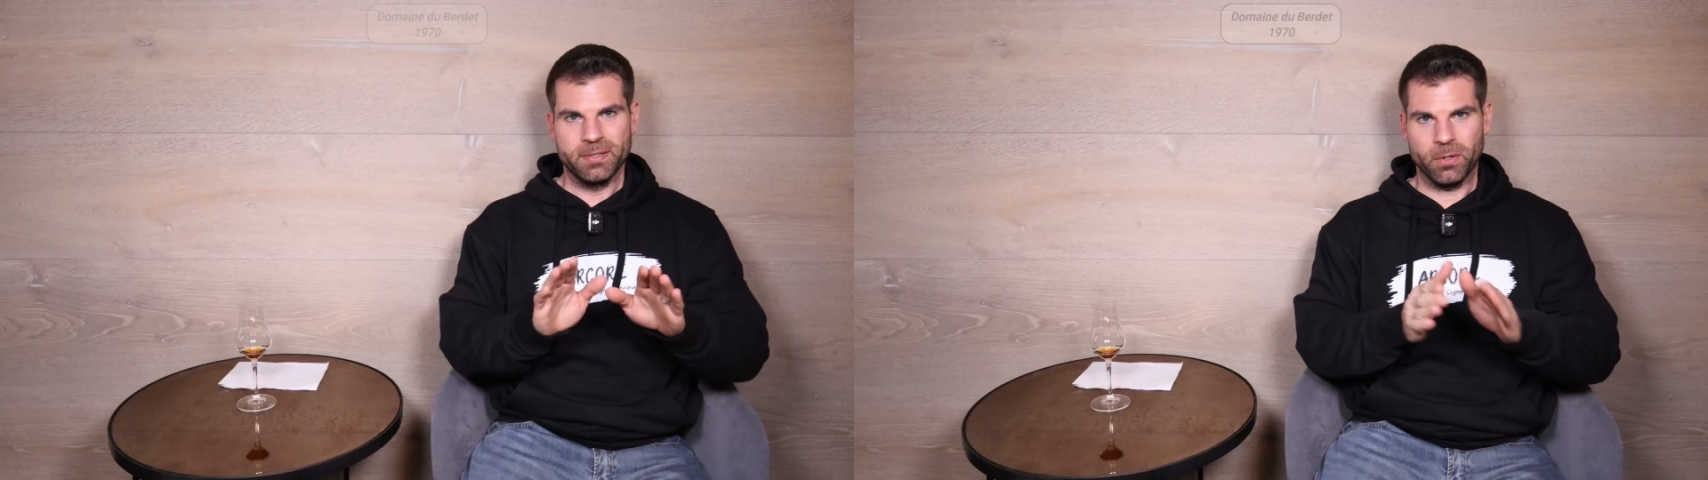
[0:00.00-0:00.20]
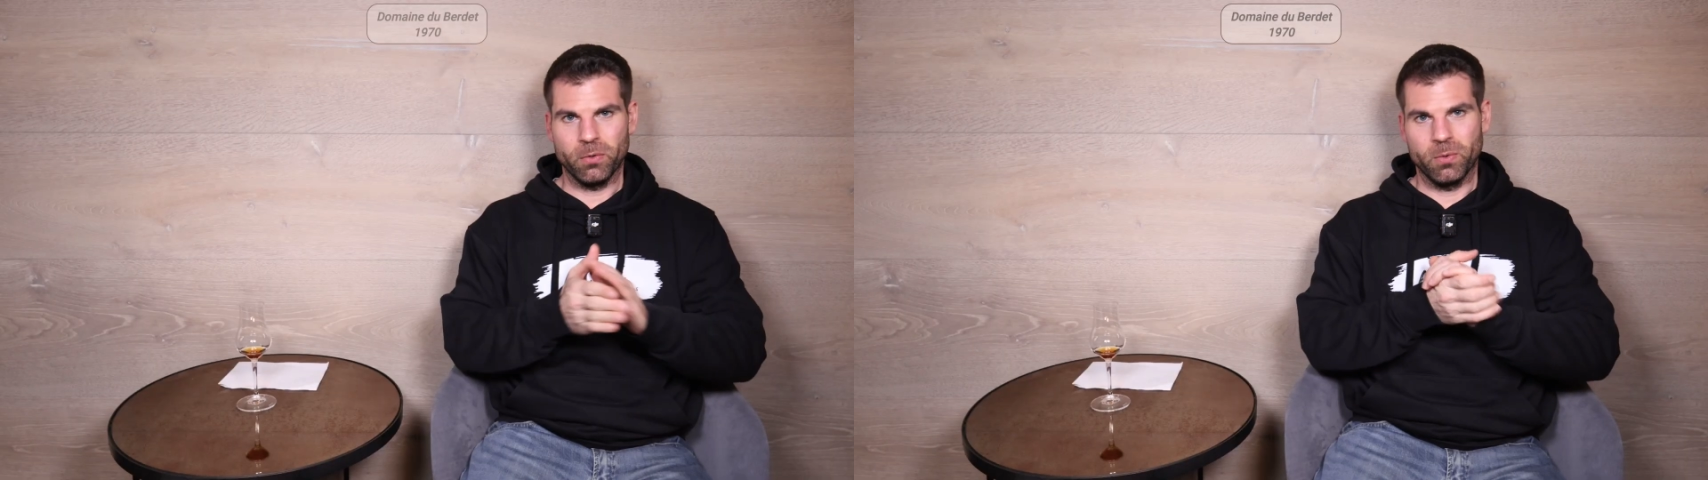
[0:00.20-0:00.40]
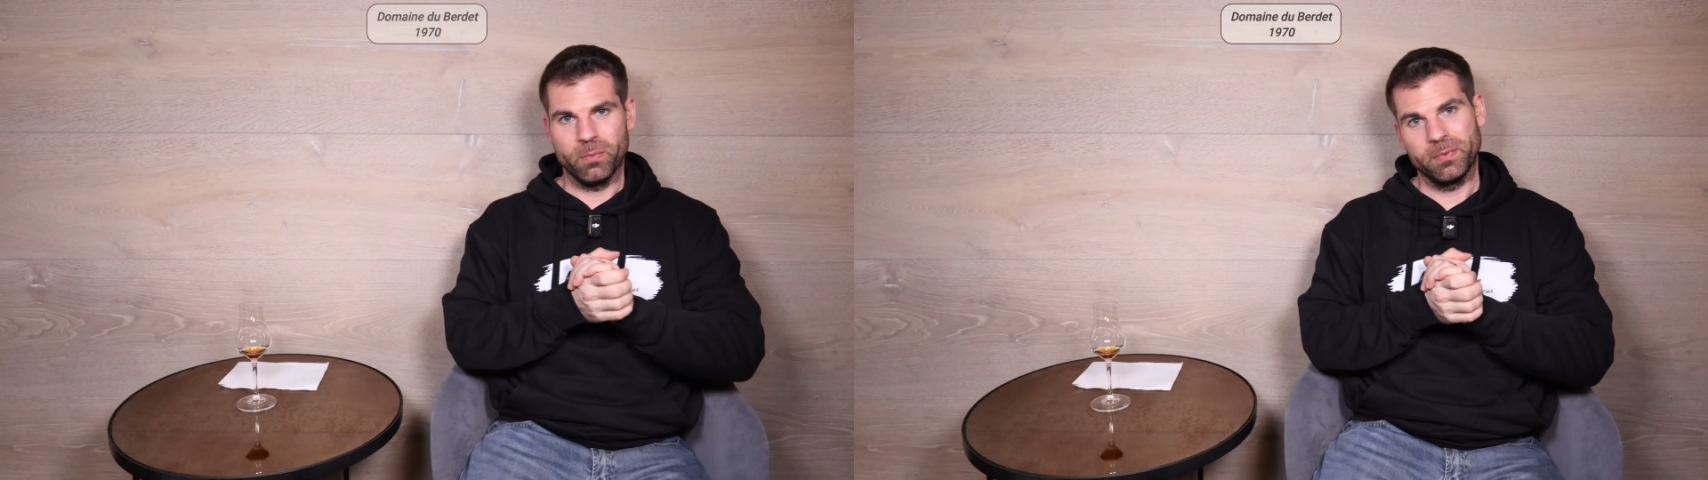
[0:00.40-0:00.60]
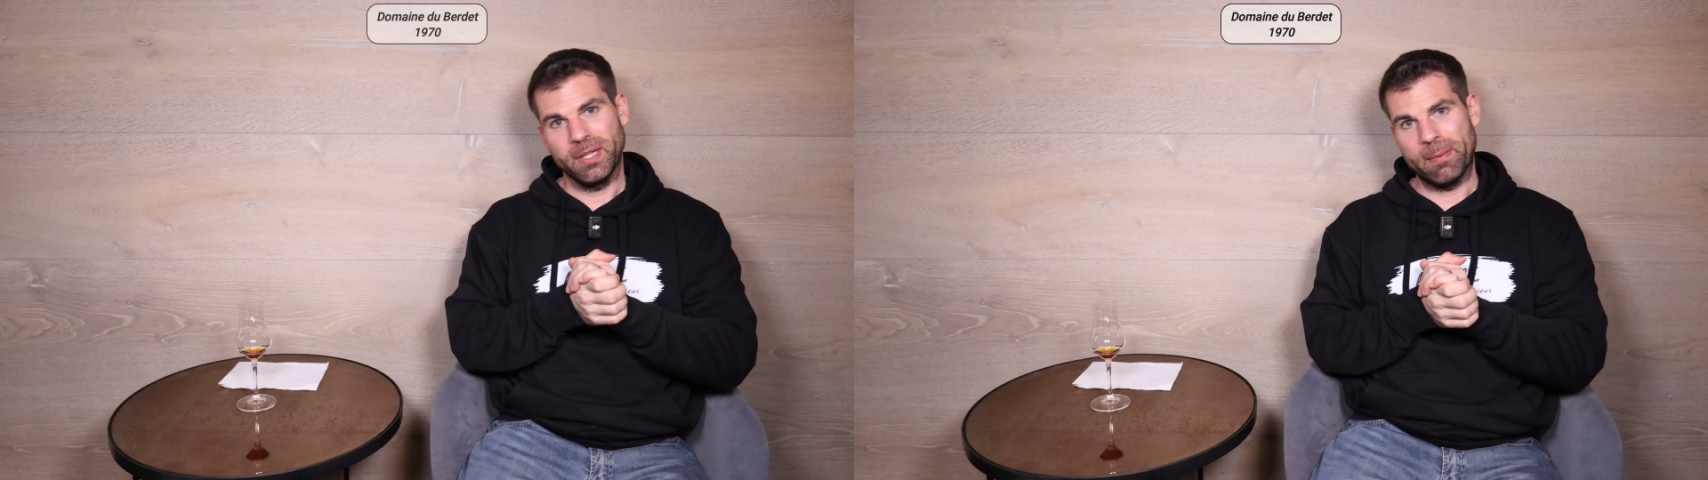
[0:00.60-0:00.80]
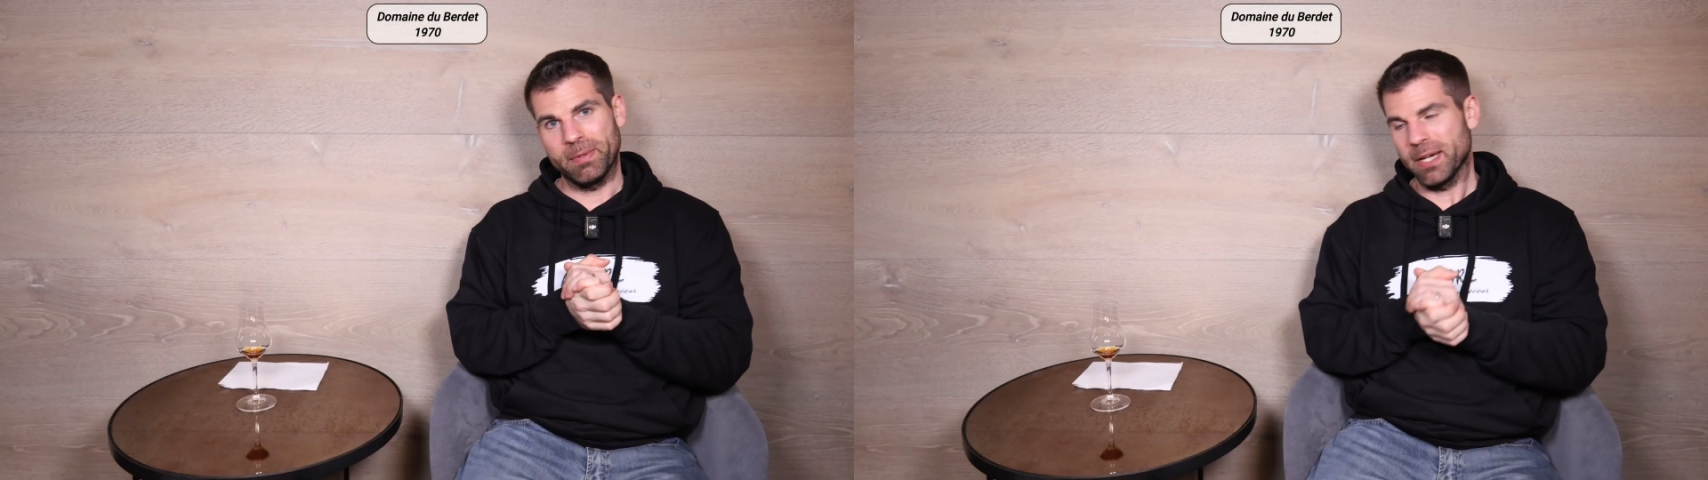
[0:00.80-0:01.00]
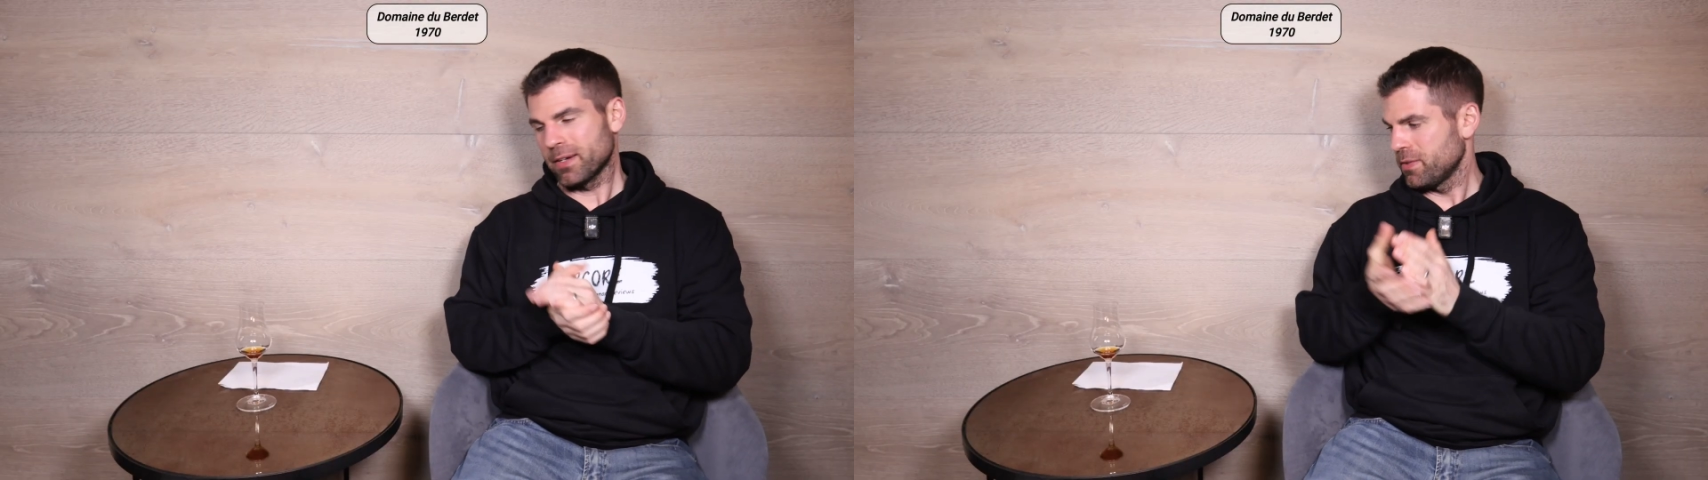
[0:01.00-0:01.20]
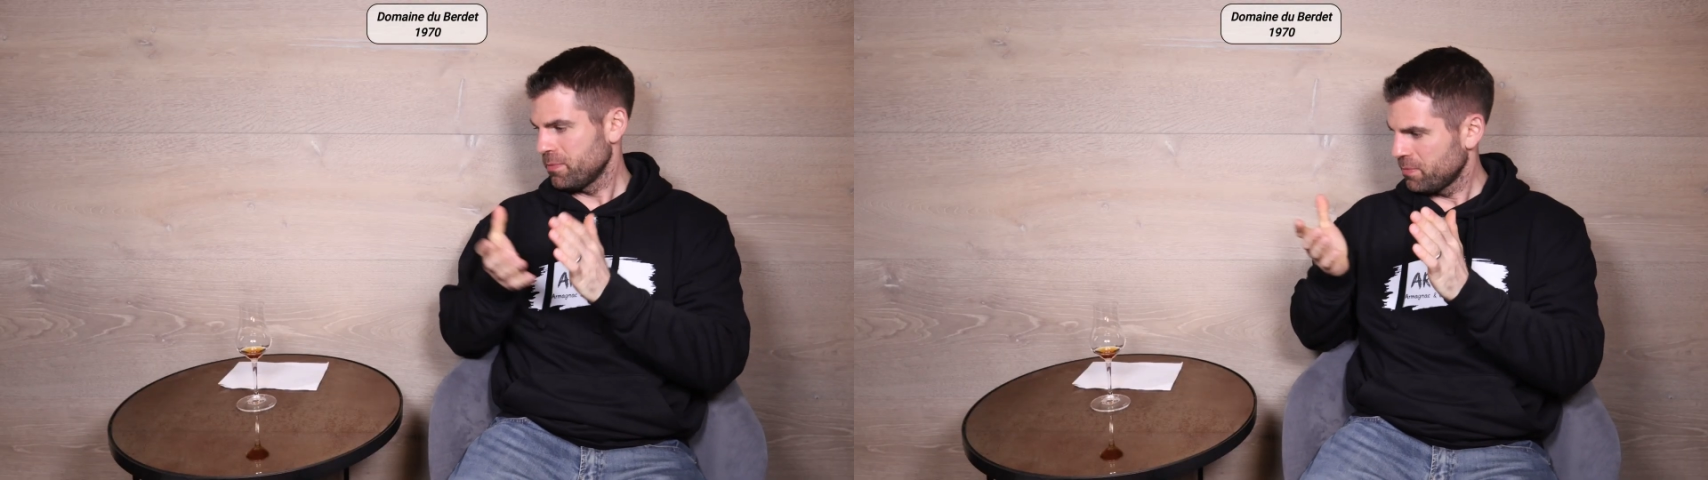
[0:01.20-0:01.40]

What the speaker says: So the Armagnac